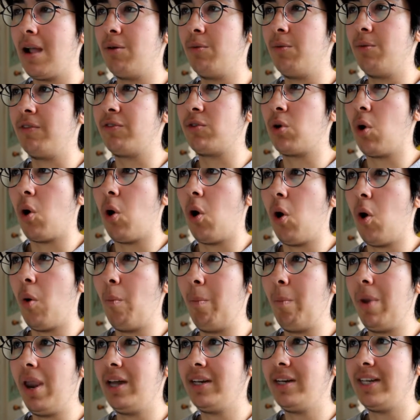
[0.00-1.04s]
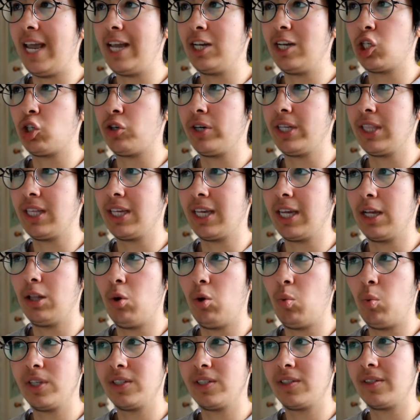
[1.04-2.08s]
We've got blood entering the gill
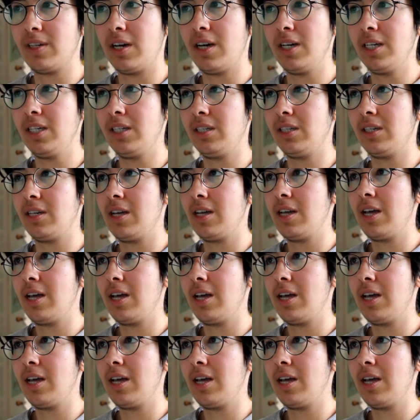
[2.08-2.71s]
on one side,